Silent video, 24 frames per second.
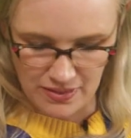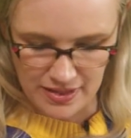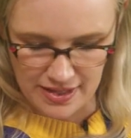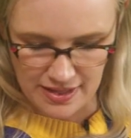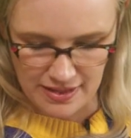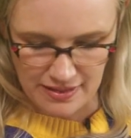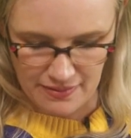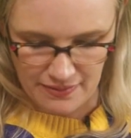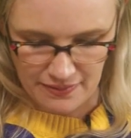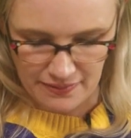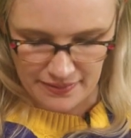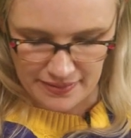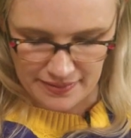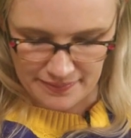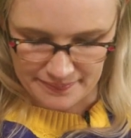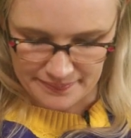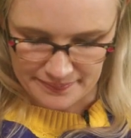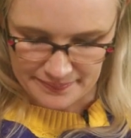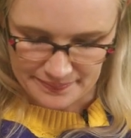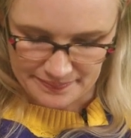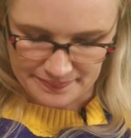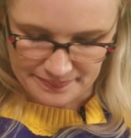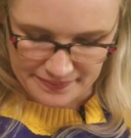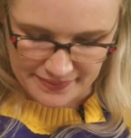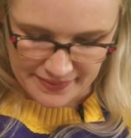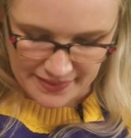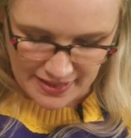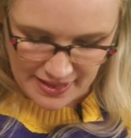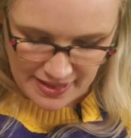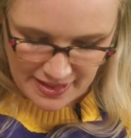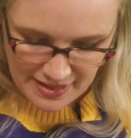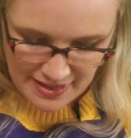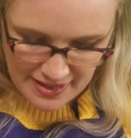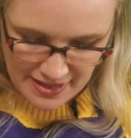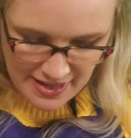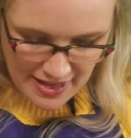cute.
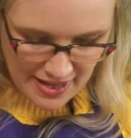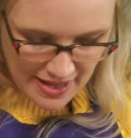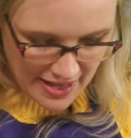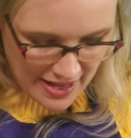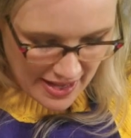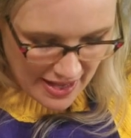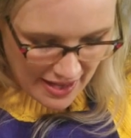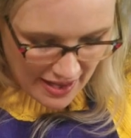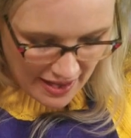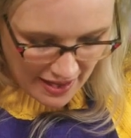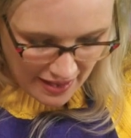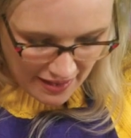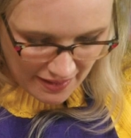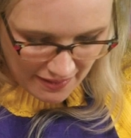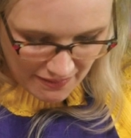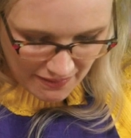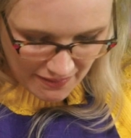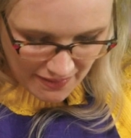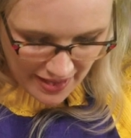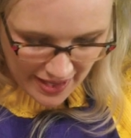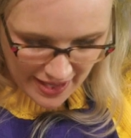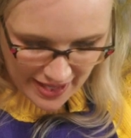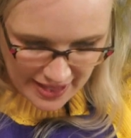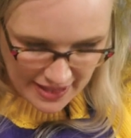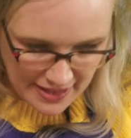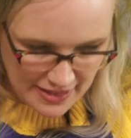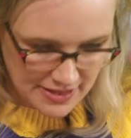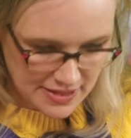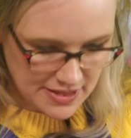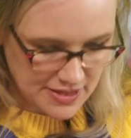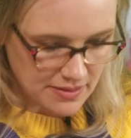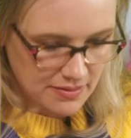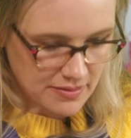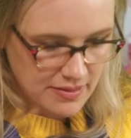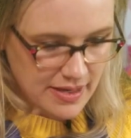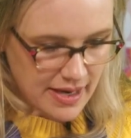All right,
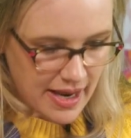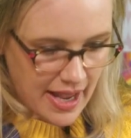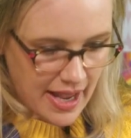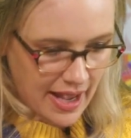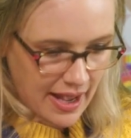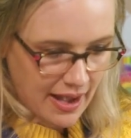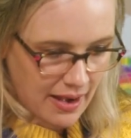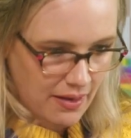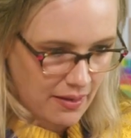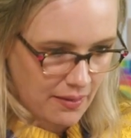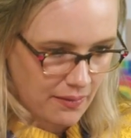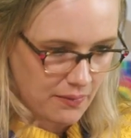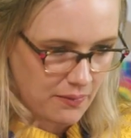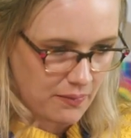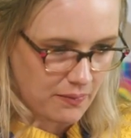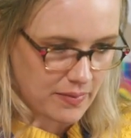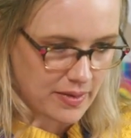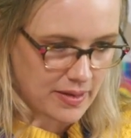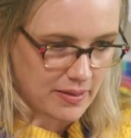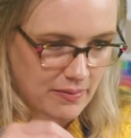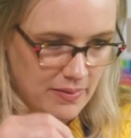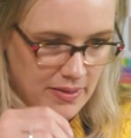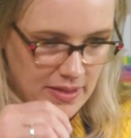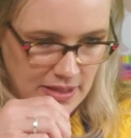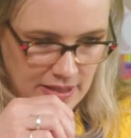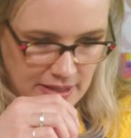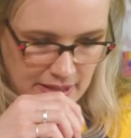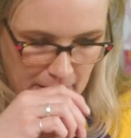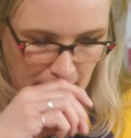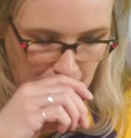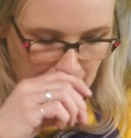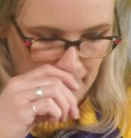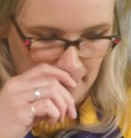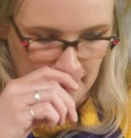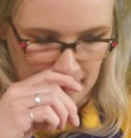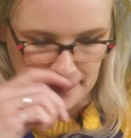so now what I wanna
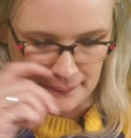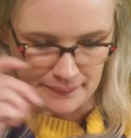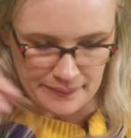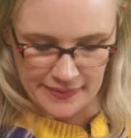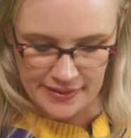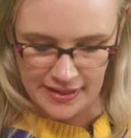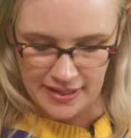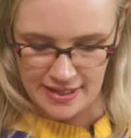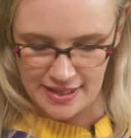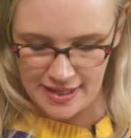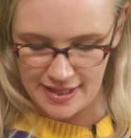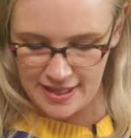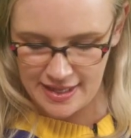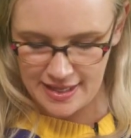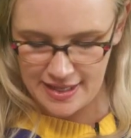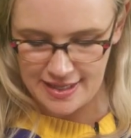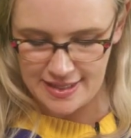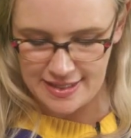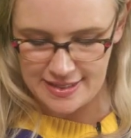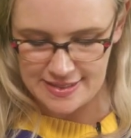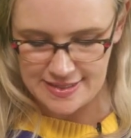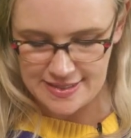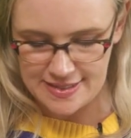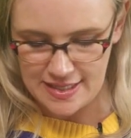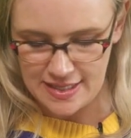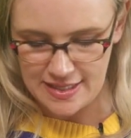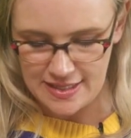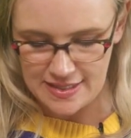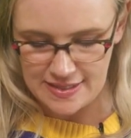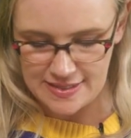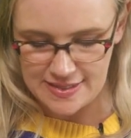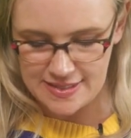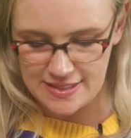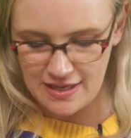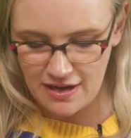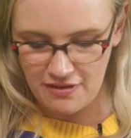do is,
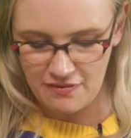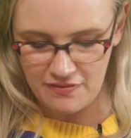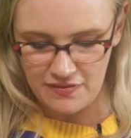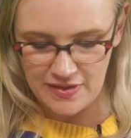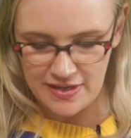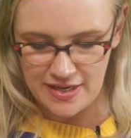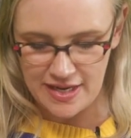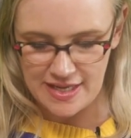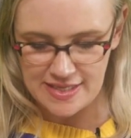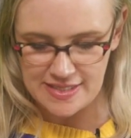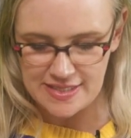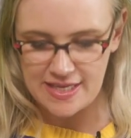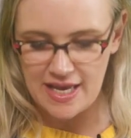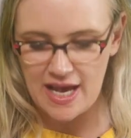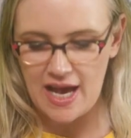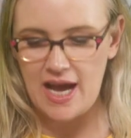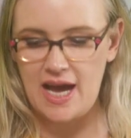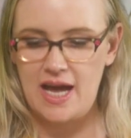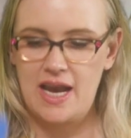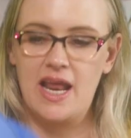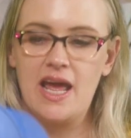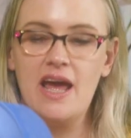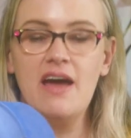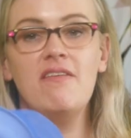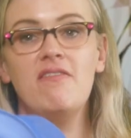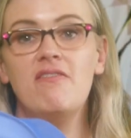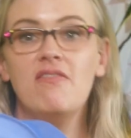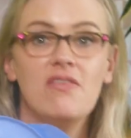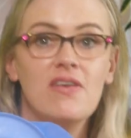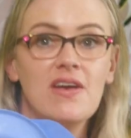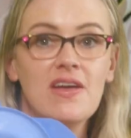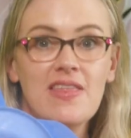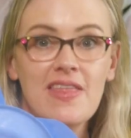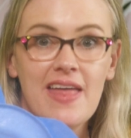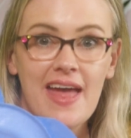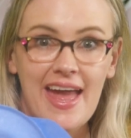this dolphin has got
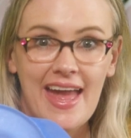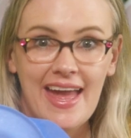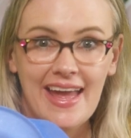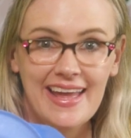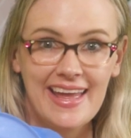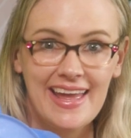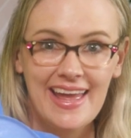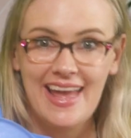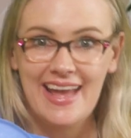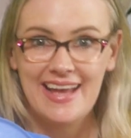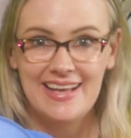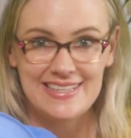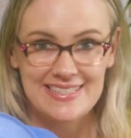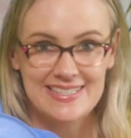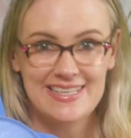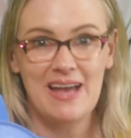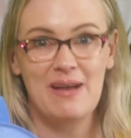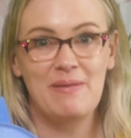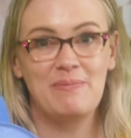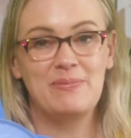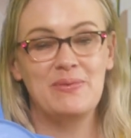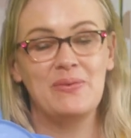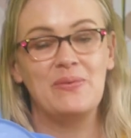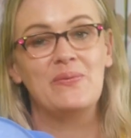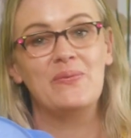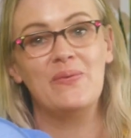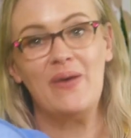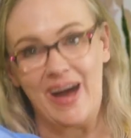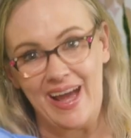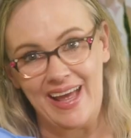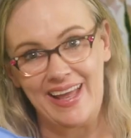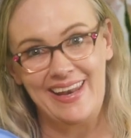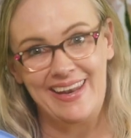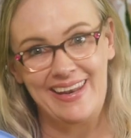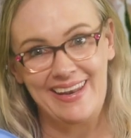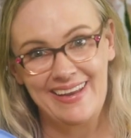everything except
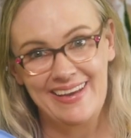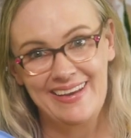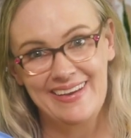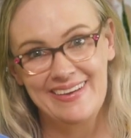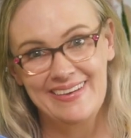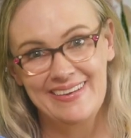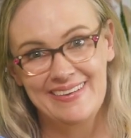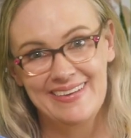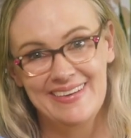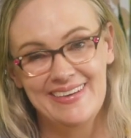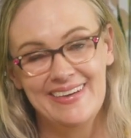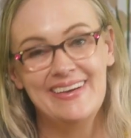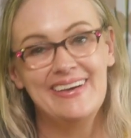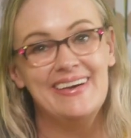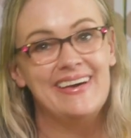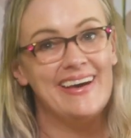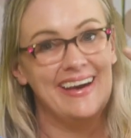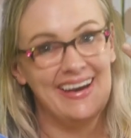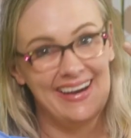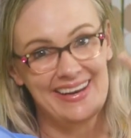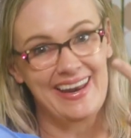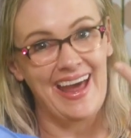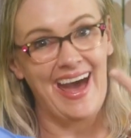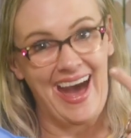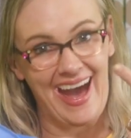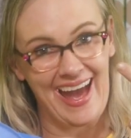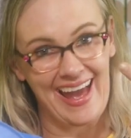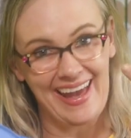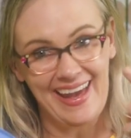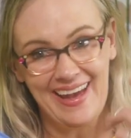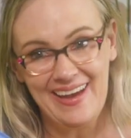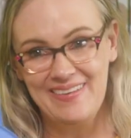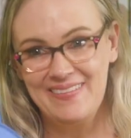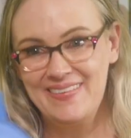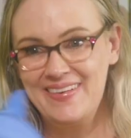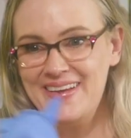what? An eye.
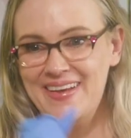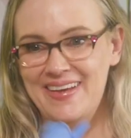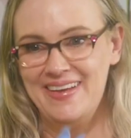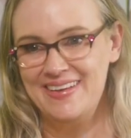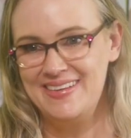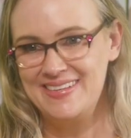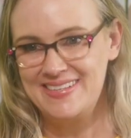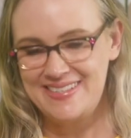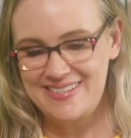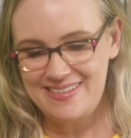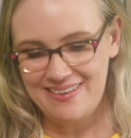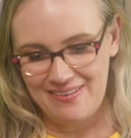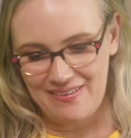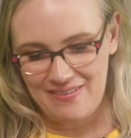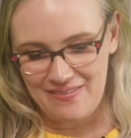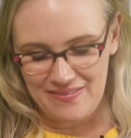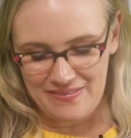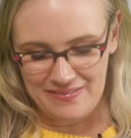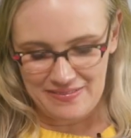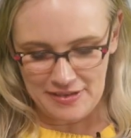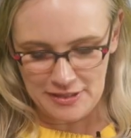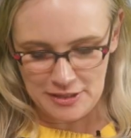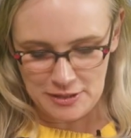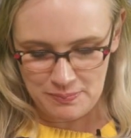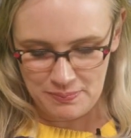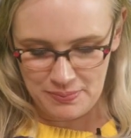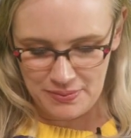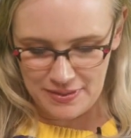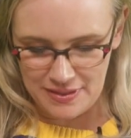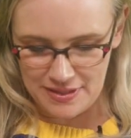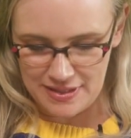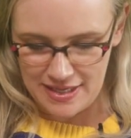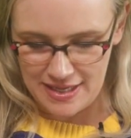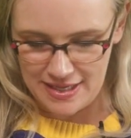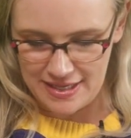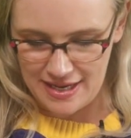So let's
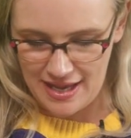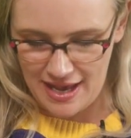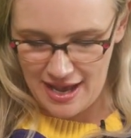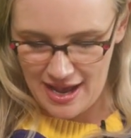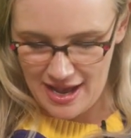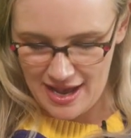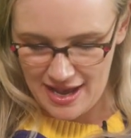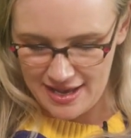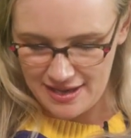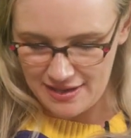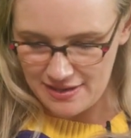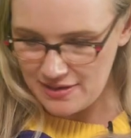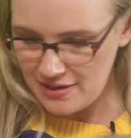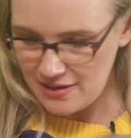put an eye on